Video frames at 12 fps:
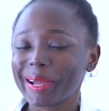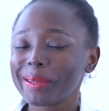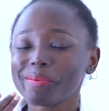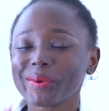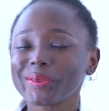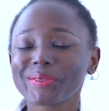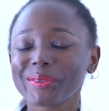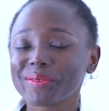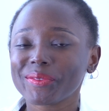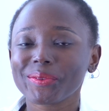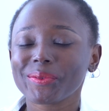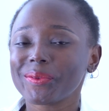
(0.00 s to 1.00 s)
And most of
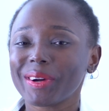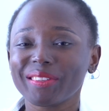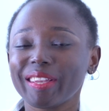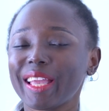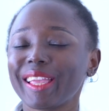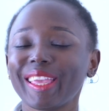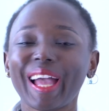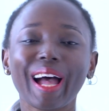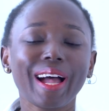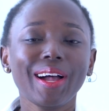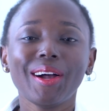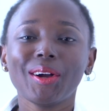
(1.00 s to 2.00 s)
you who are saying,
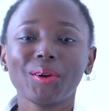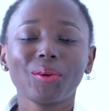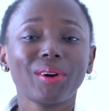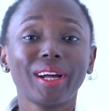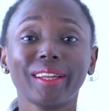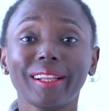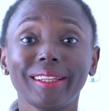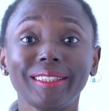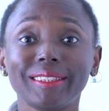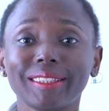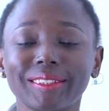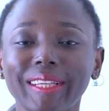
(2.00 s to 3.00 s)
Google
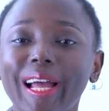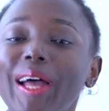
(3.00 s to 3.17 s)
Analytics,